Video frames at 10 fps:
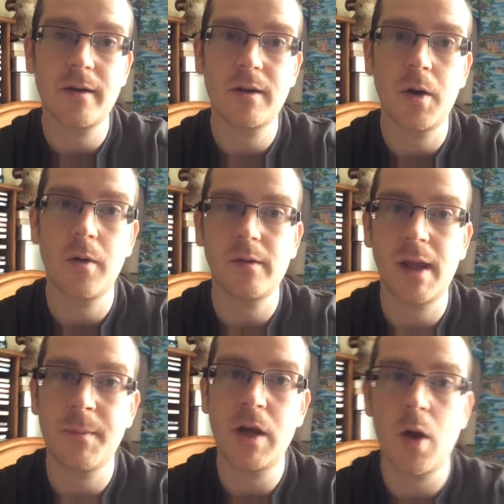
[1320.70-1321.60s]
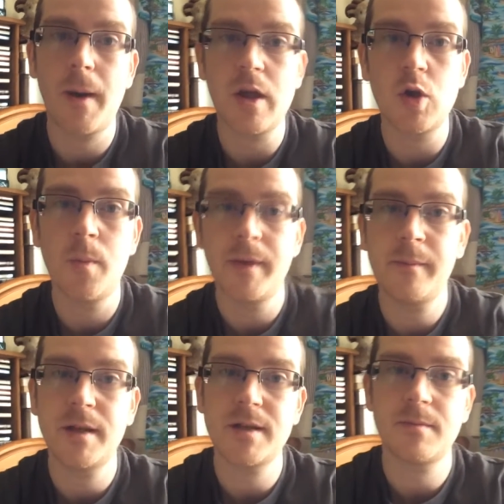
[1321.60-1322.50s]
about, let me know about your
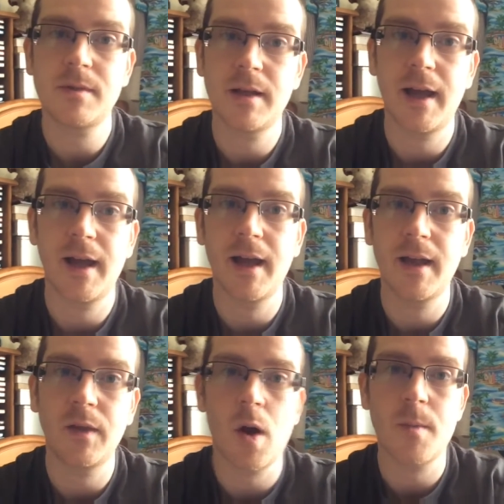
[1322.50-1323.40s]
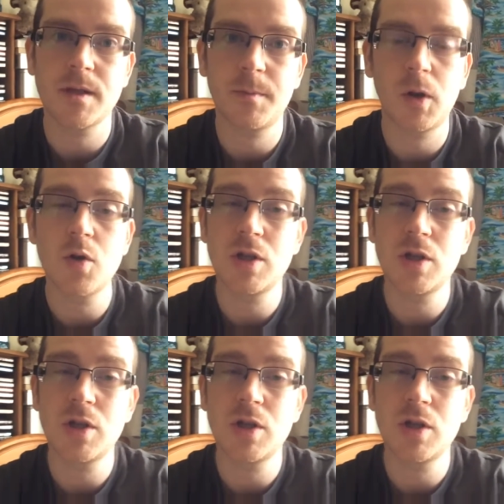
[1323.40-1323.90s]
minimalism in the comments below.